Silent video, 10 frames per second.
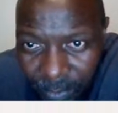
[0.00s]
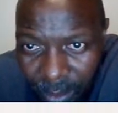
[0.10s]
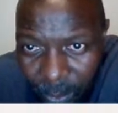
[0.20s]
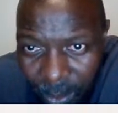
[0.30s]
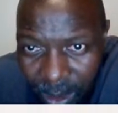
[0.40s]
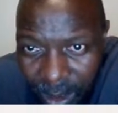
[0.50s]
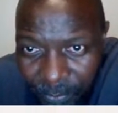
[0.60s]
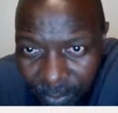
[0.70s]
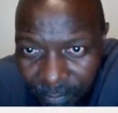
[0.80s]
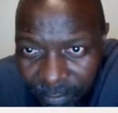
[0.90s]
our
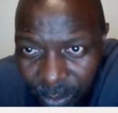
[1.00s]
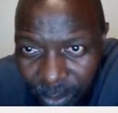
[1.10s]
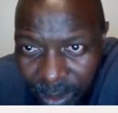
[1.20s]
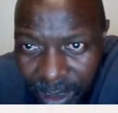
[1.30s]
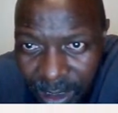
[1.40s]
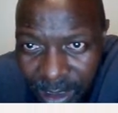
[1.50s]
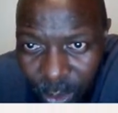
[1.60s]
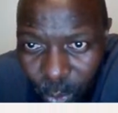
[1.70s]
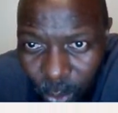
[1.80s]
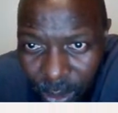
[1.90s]
value as
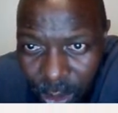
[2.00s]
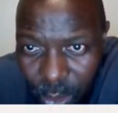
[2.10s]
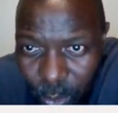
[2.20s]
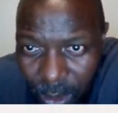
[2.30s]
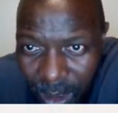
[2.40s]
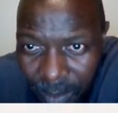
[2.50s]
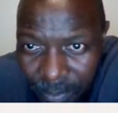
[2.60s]
22R